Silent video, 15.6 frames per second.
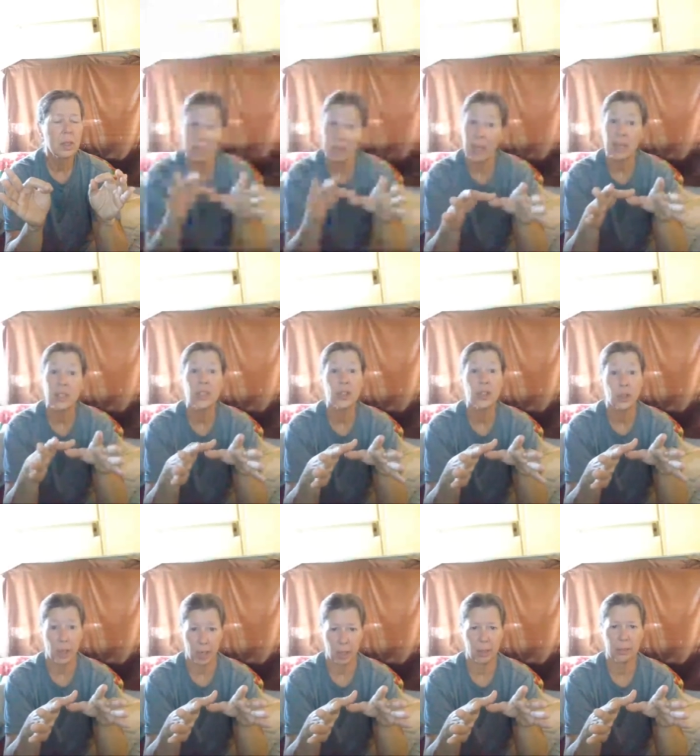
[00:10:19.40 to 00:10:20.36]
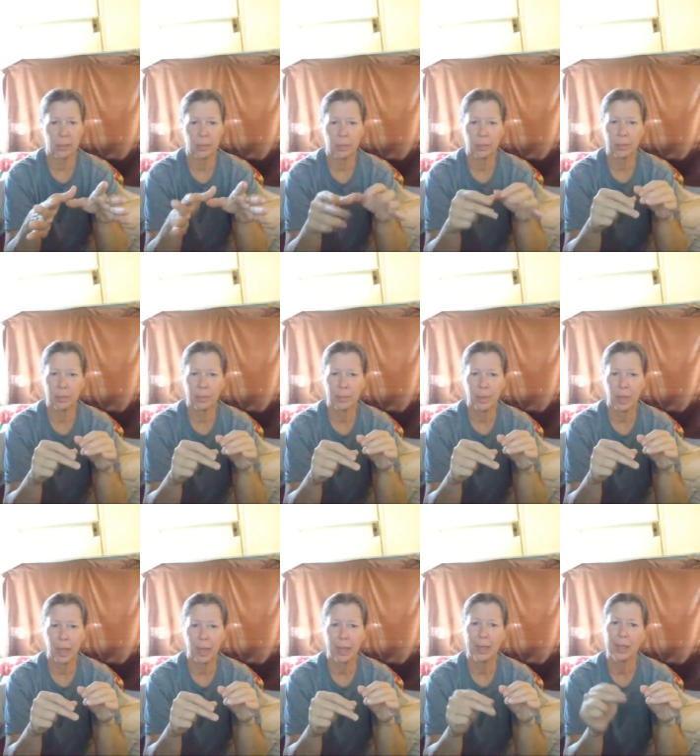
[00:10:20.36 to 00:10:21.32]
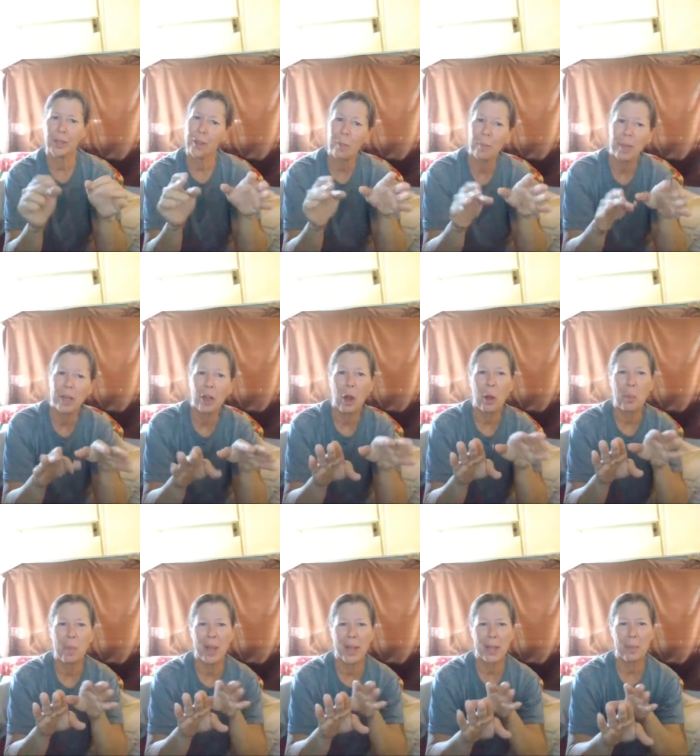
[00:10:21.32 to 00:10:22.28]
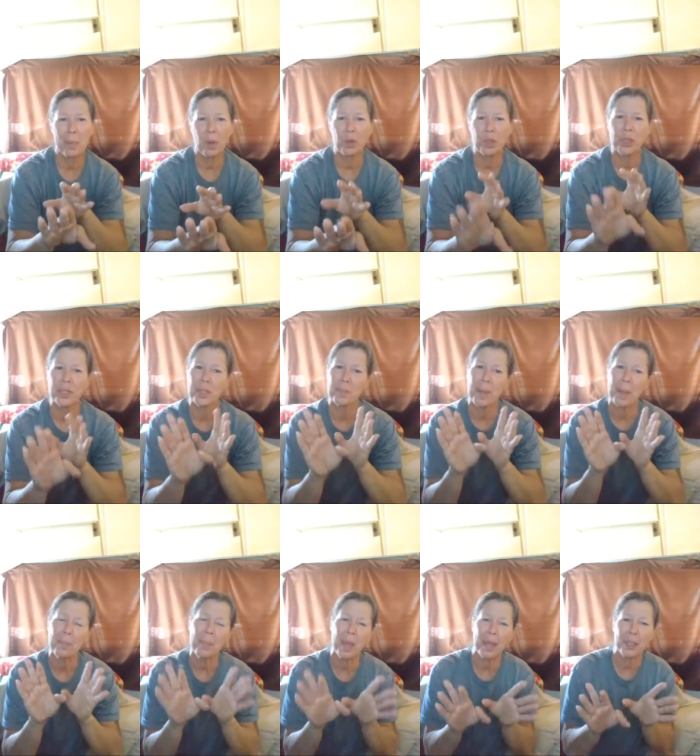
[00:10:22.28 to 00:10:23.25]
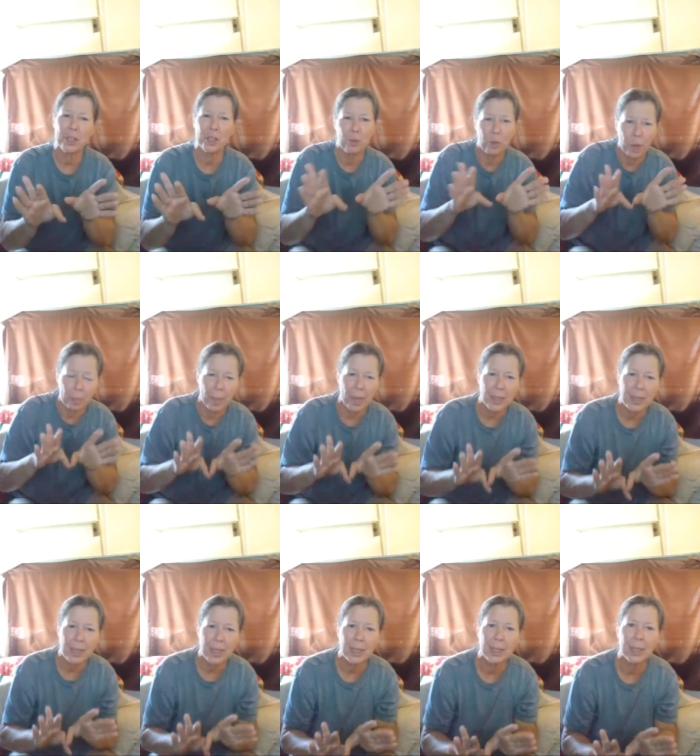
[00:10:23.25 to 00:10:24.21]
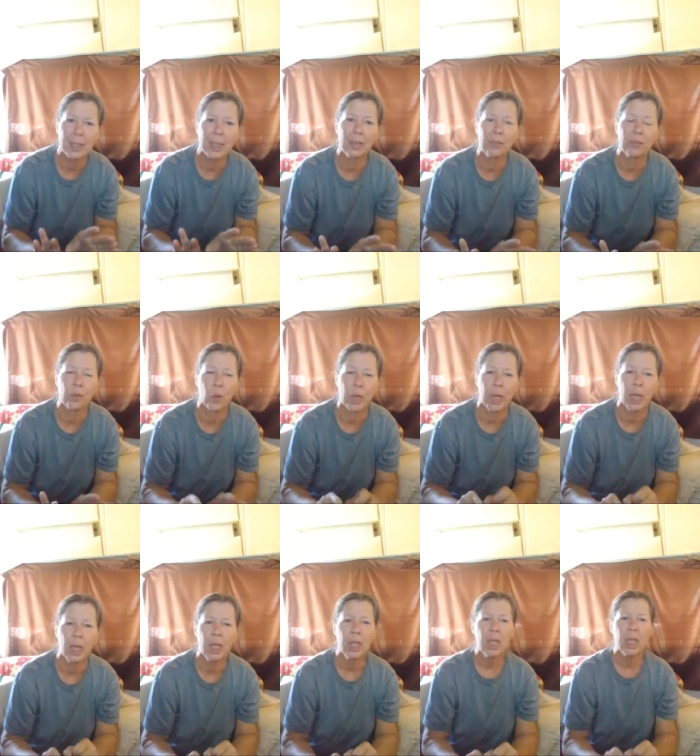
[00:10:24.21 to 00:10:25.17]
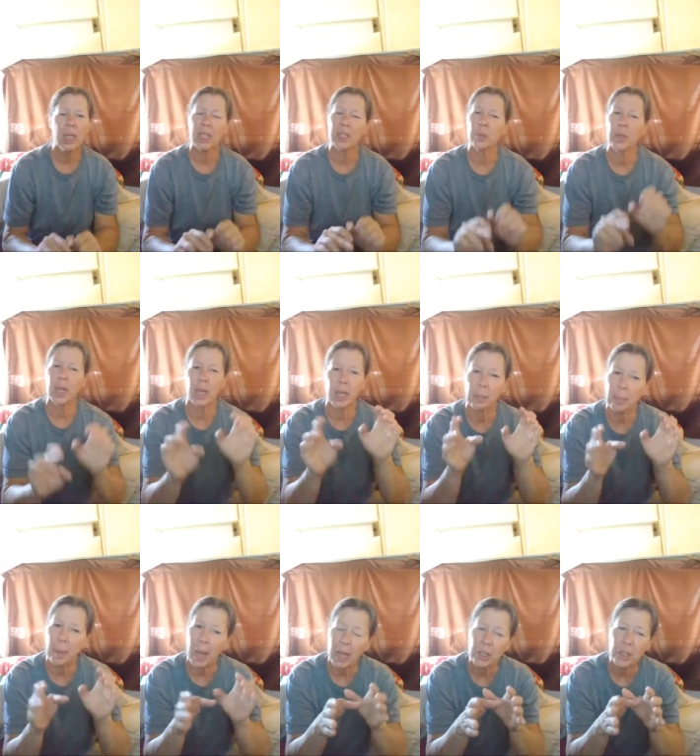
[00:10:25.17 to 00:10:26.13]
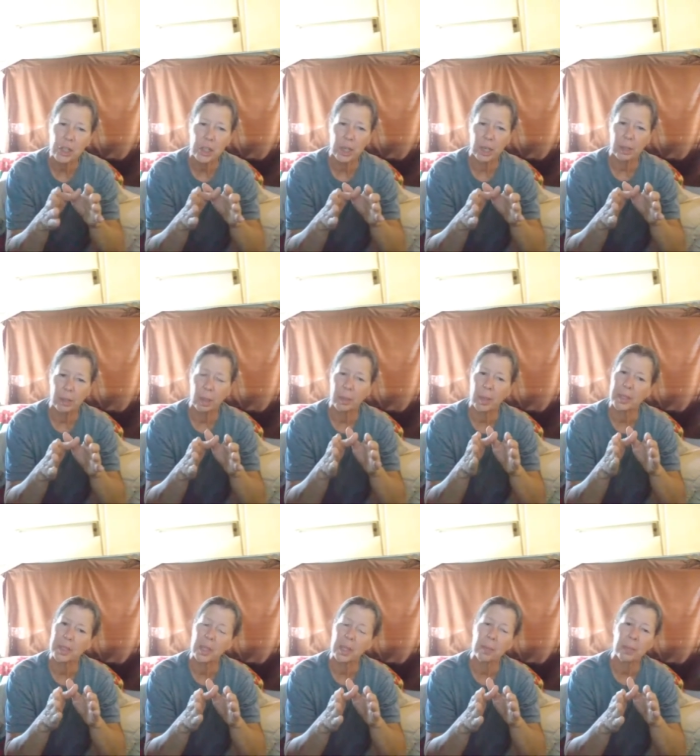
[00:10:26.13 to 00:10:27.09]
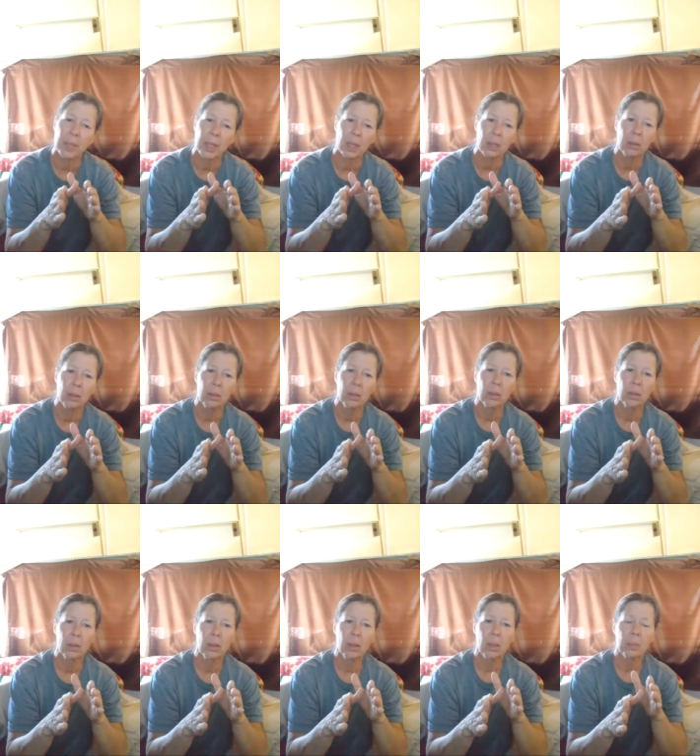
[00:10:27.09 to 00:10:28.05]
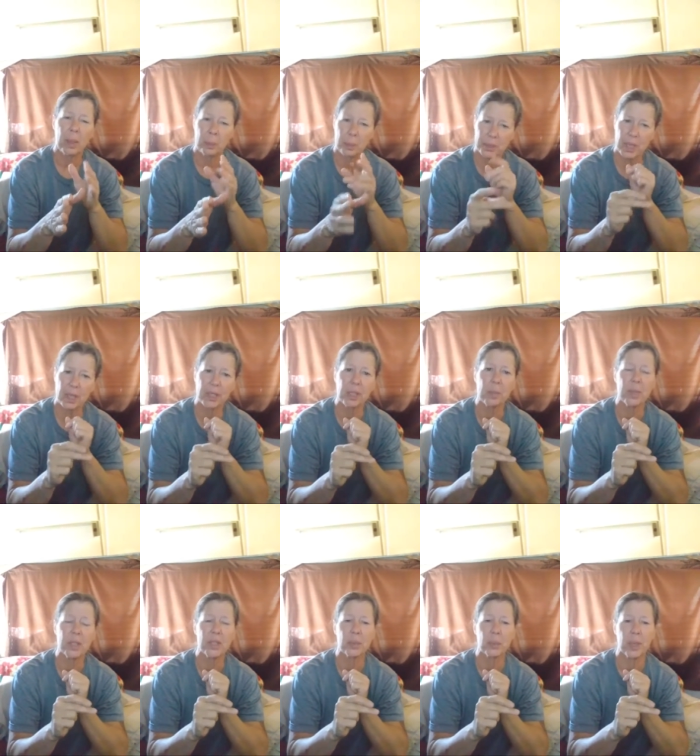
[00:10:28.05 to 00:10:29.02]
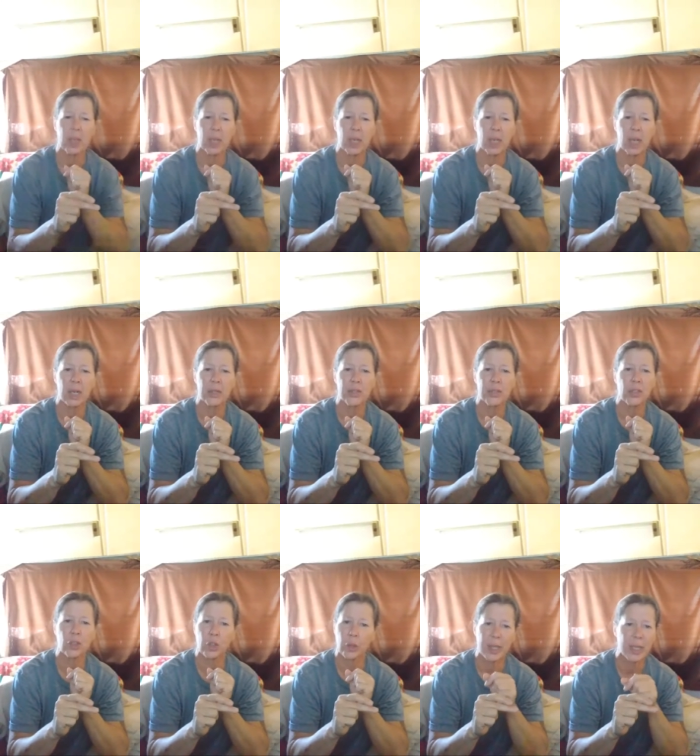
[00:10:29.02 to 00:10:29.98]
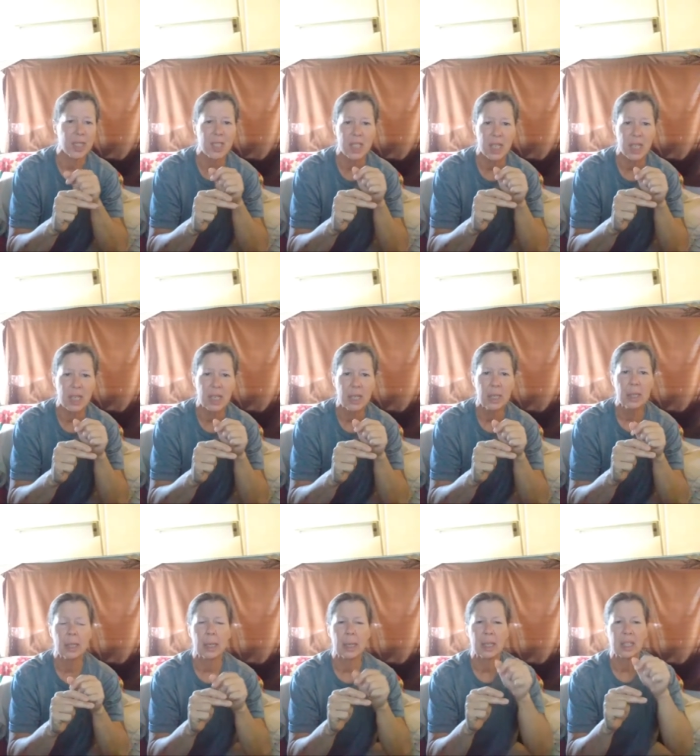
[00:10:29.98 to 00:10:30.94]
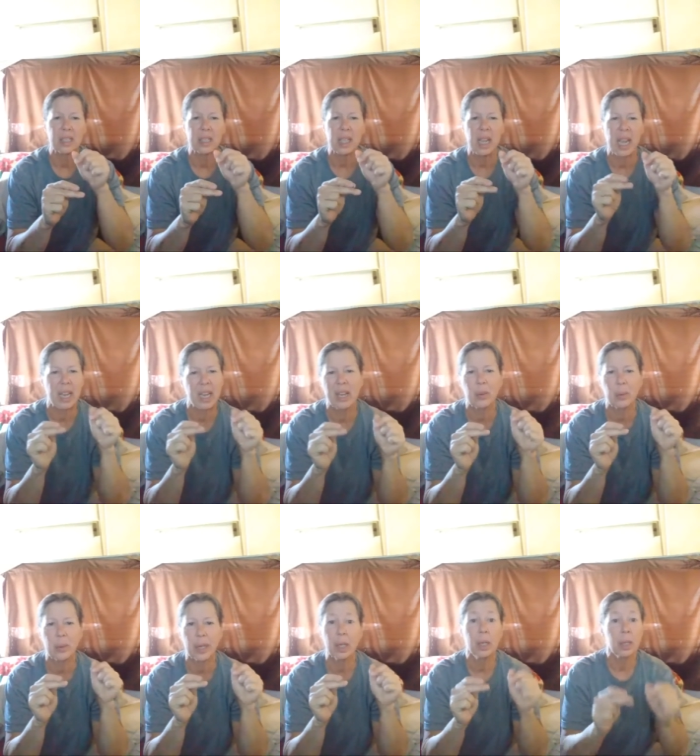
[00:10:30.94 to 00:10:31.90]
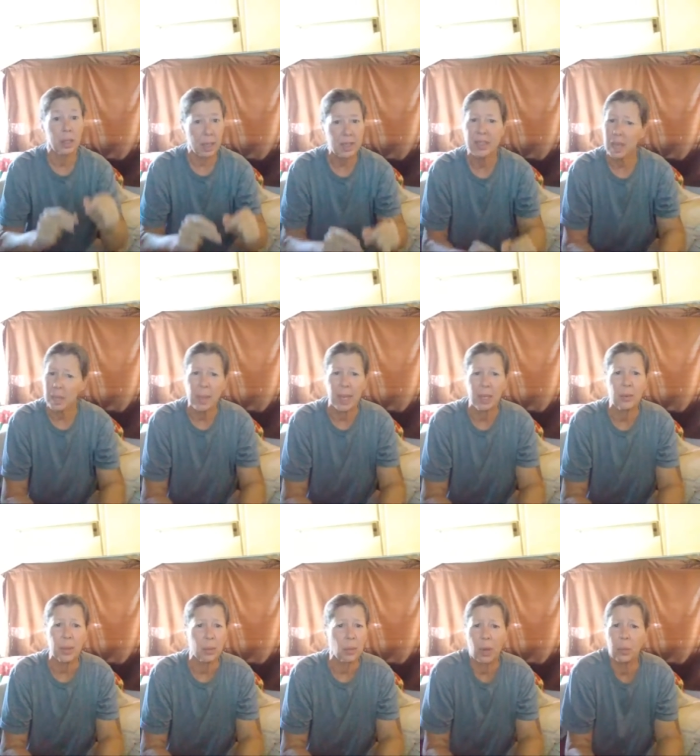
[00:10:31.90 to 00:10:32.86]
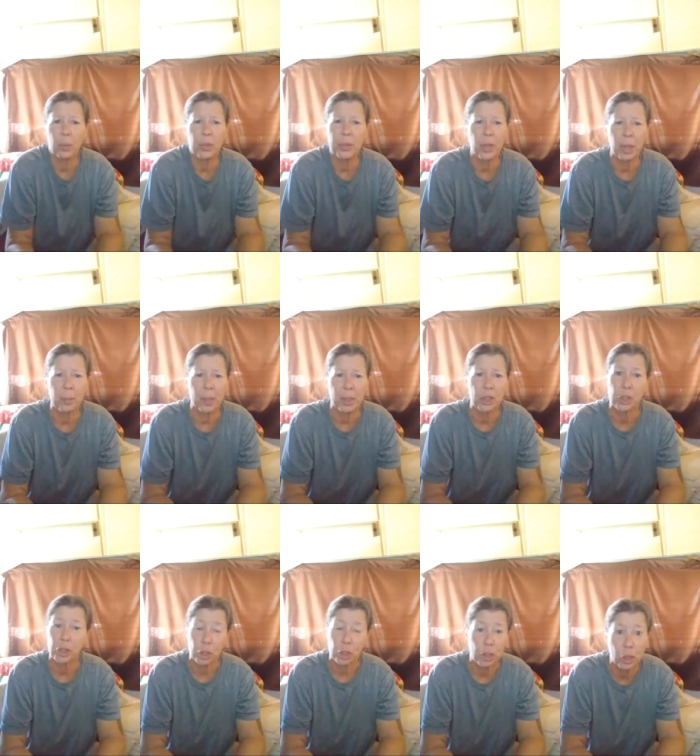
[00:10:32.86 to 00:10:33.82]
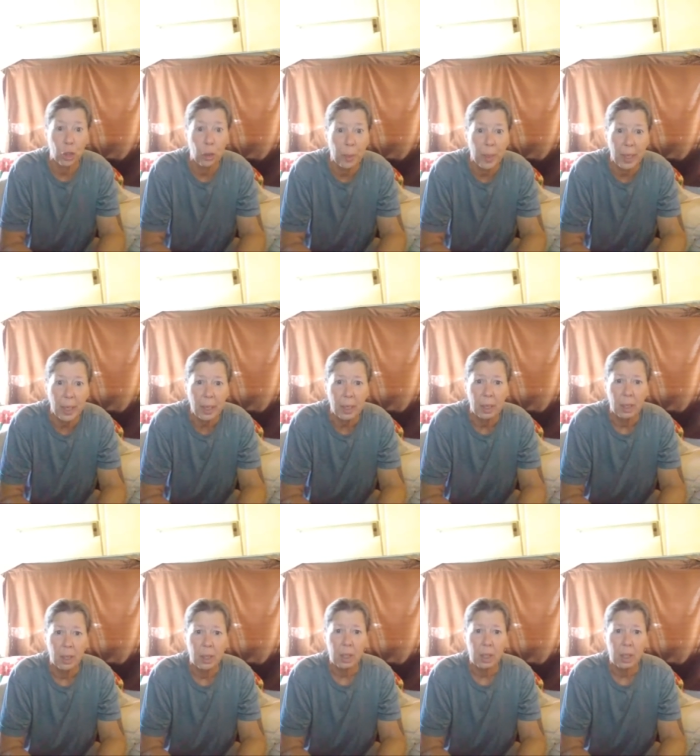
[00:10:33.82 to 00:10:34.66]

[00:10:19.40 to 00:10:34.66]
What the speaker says: So let's get that straight. Okay? Let me calm my emotions and my passion right back down again for you, because when I get passionate about something, people tend to misread it as crazy and angry. Yes, I'm angry. Why wouldn't I be? Shouldn't you be?